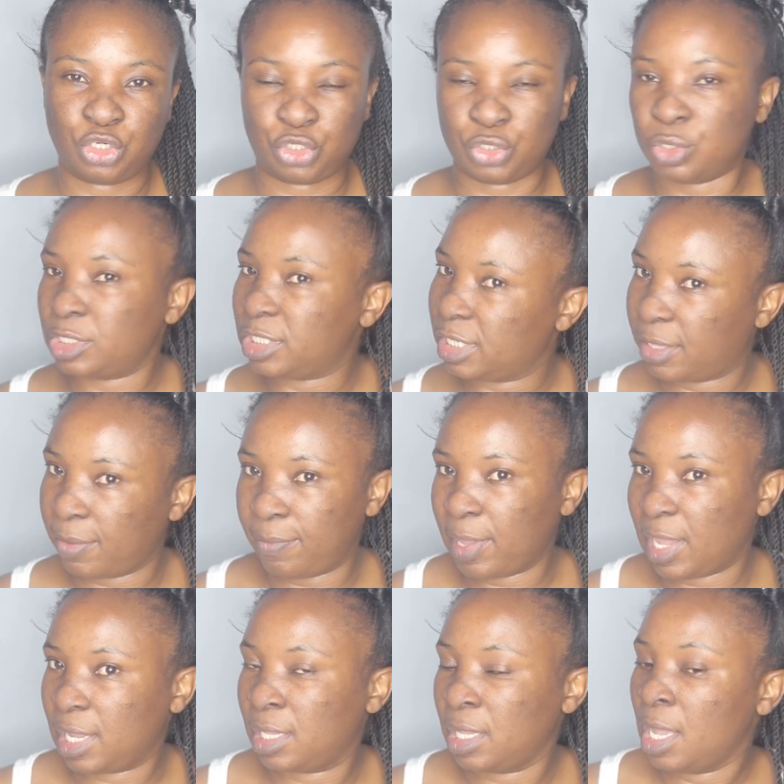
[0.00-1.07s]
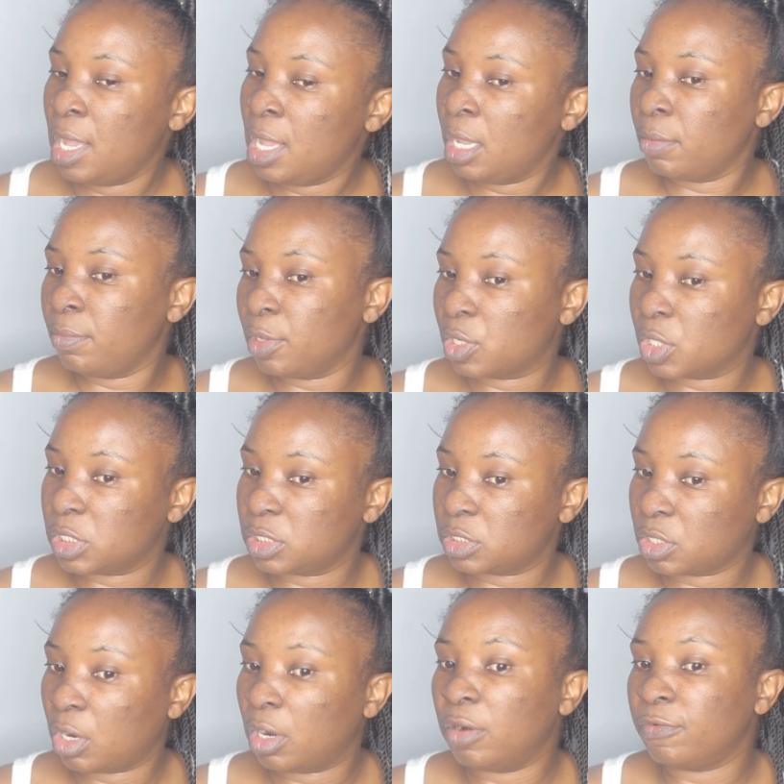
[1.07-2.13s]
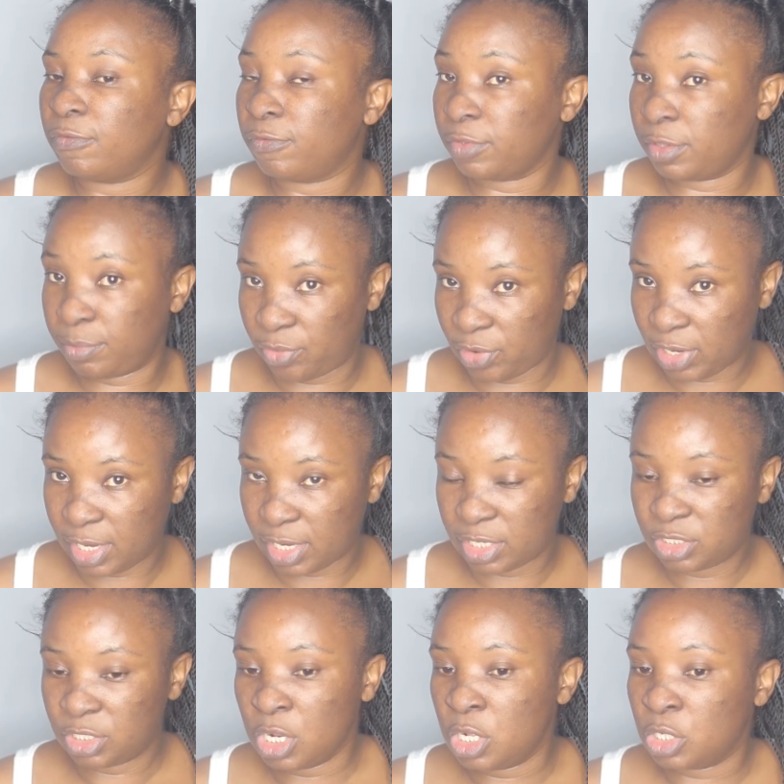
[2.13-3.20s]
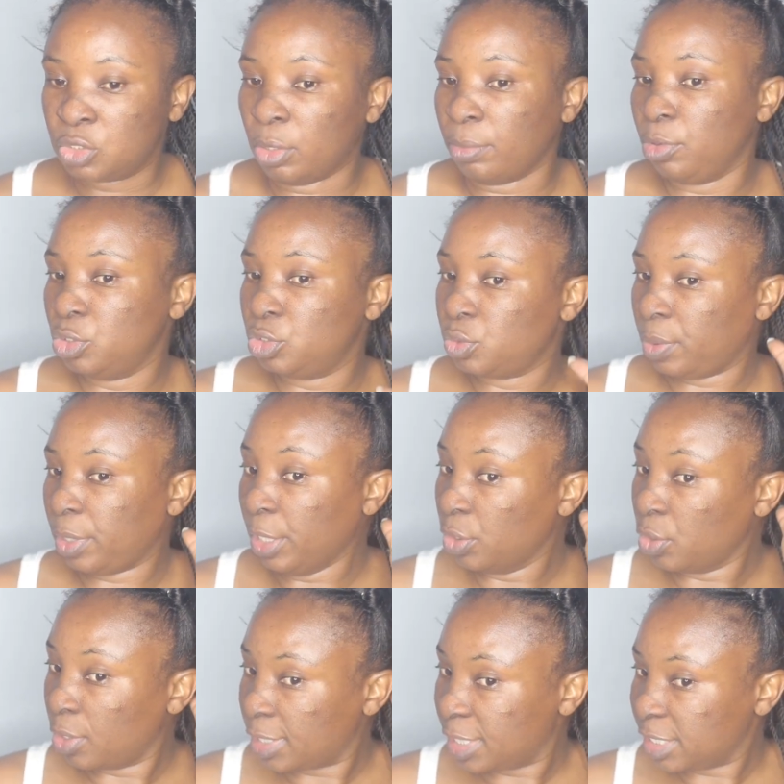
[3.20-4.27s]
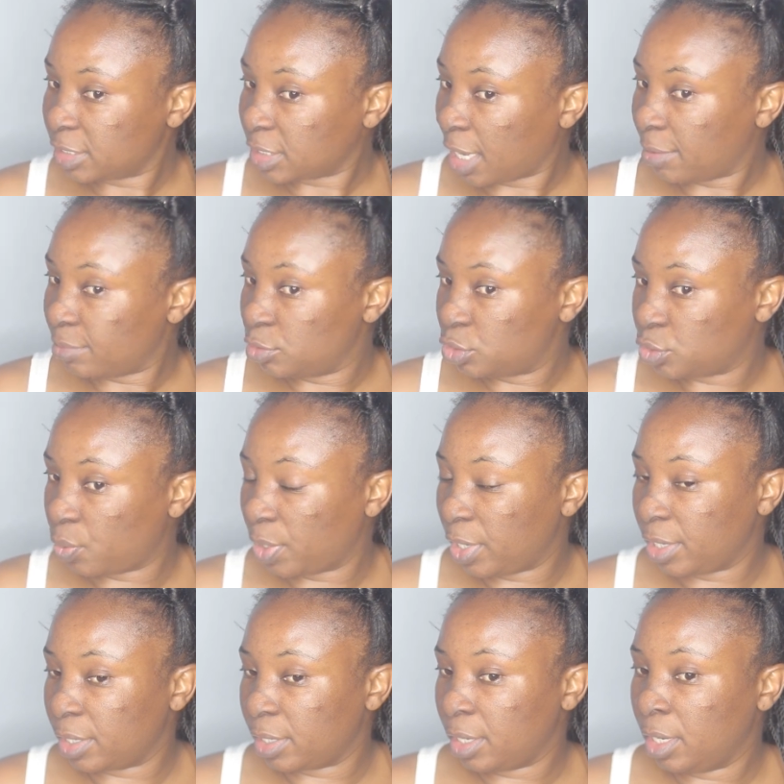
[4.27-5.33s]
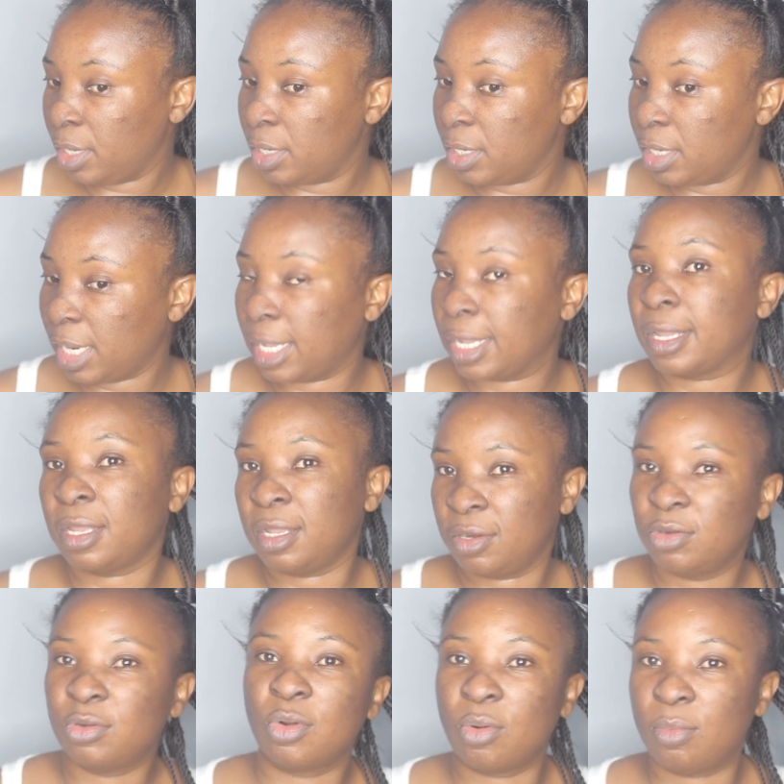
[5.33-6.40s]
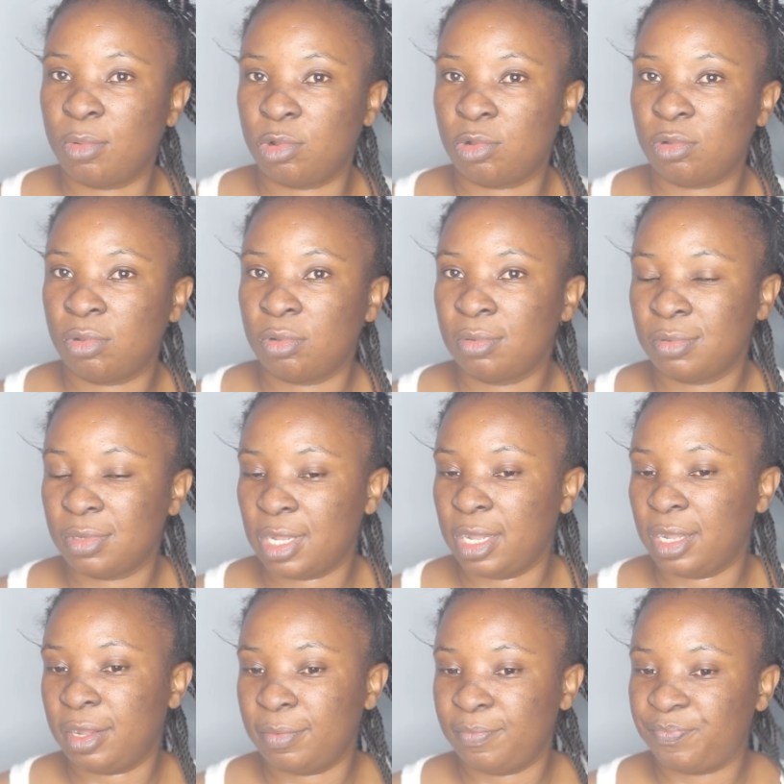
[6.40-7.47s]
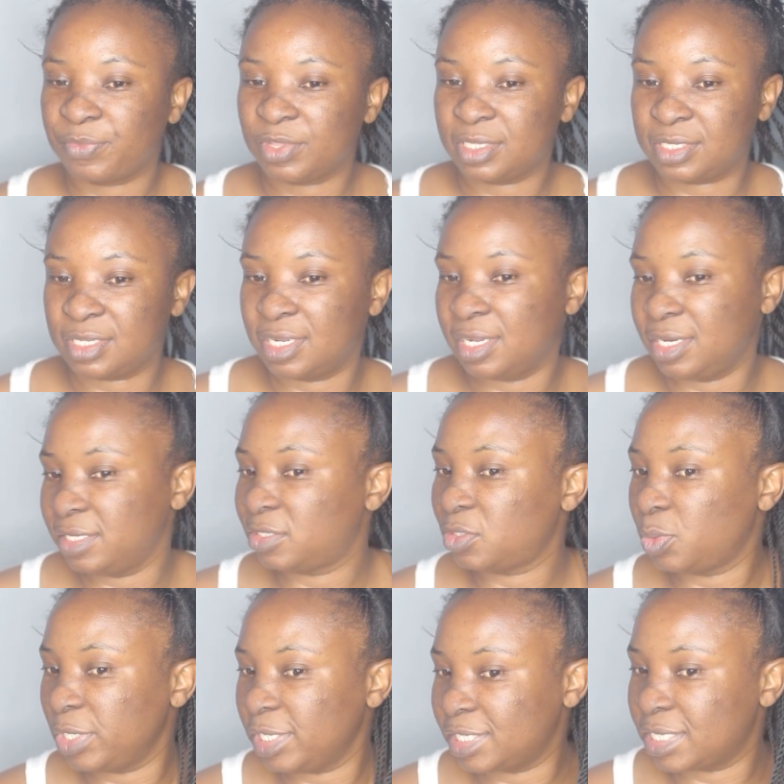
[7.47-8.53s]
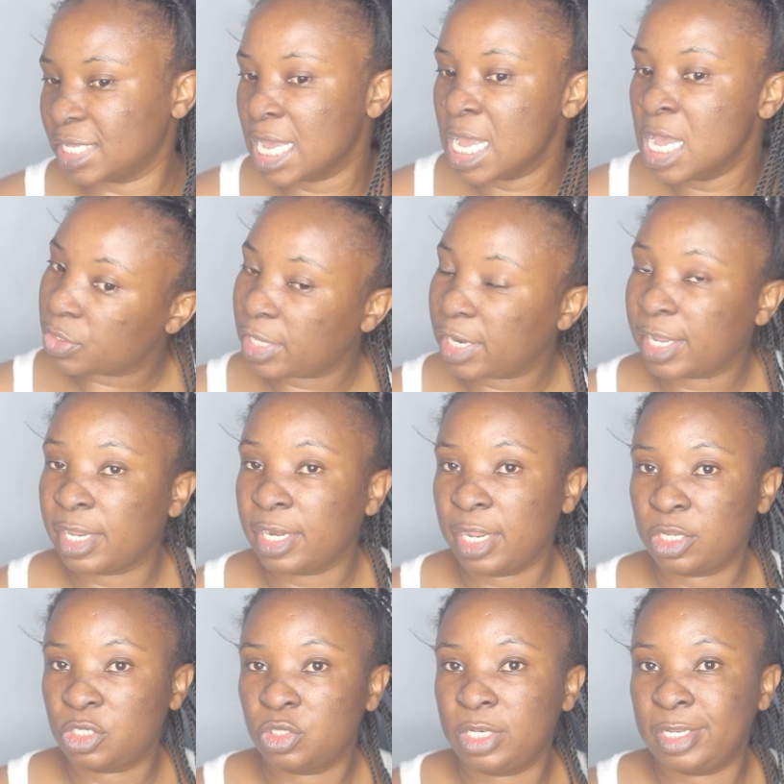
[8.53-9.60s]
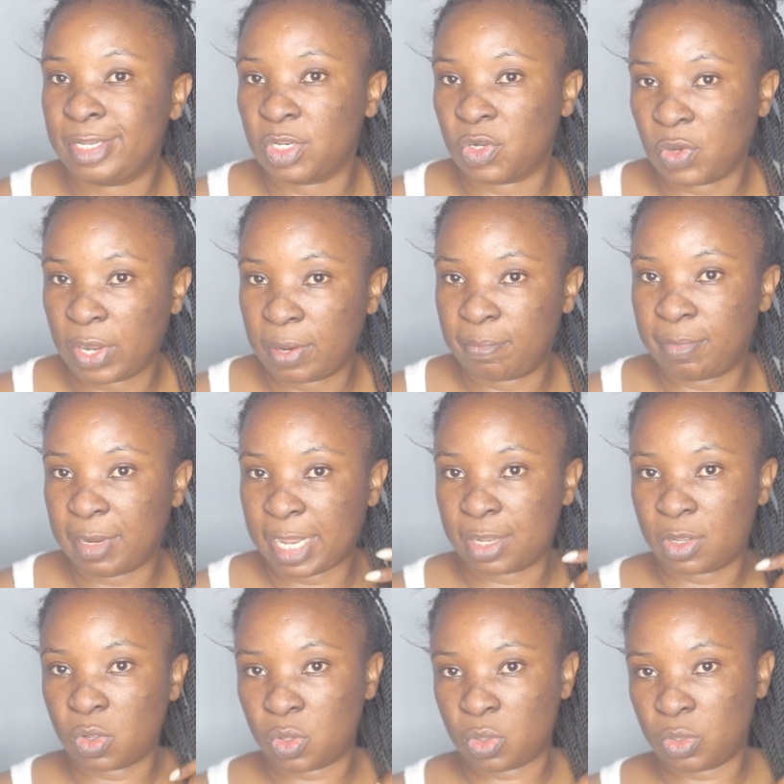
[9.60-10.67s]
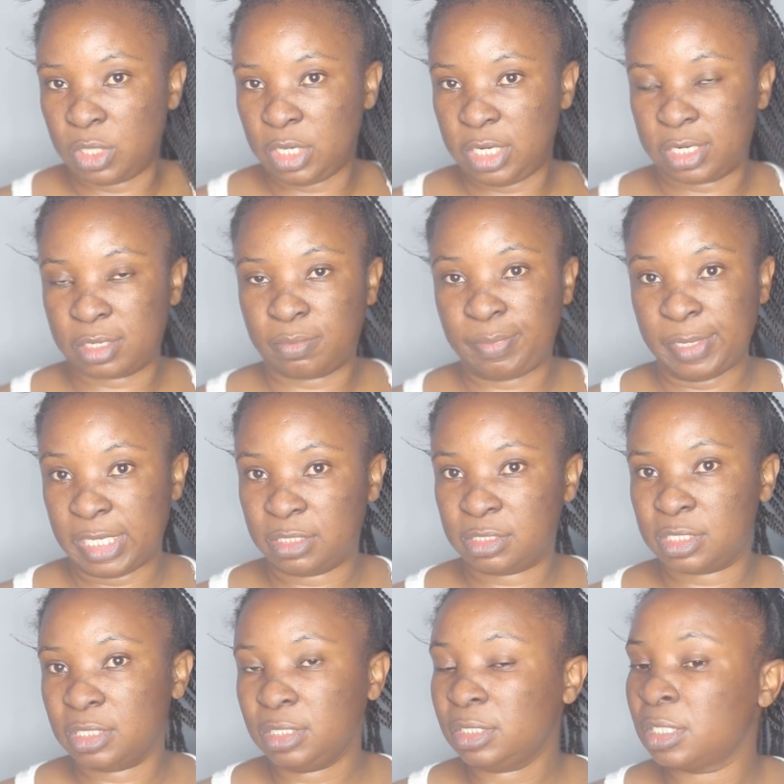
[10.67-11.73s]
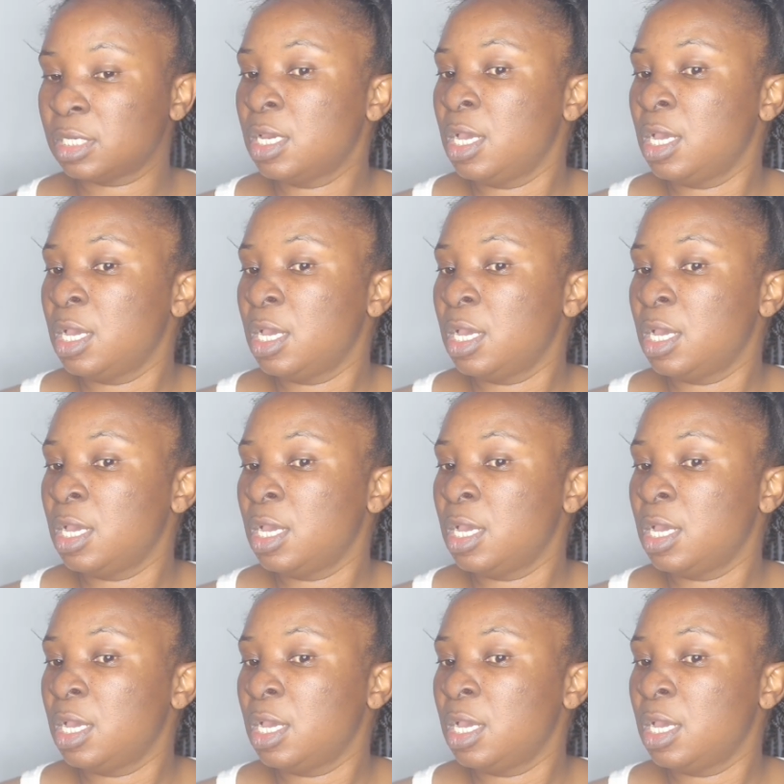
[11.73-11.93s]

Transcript: short at the back because of the breakage. So I'm not doing knotless. I'm doing like normal Senegalese twist so that I can actually grab like all the little pieces.